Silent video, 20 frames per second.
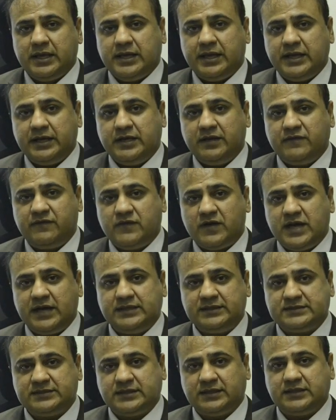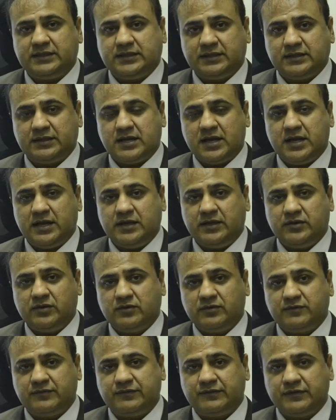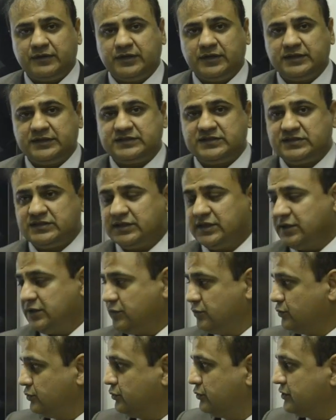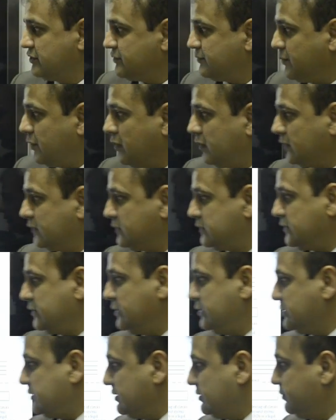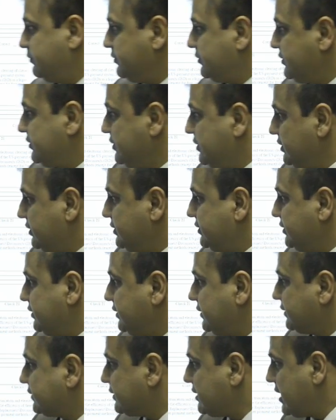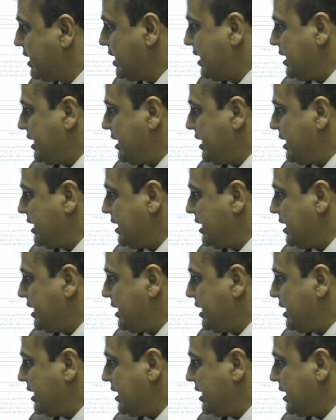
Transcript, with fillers: It defines certain kind of rules, policies, and procedures.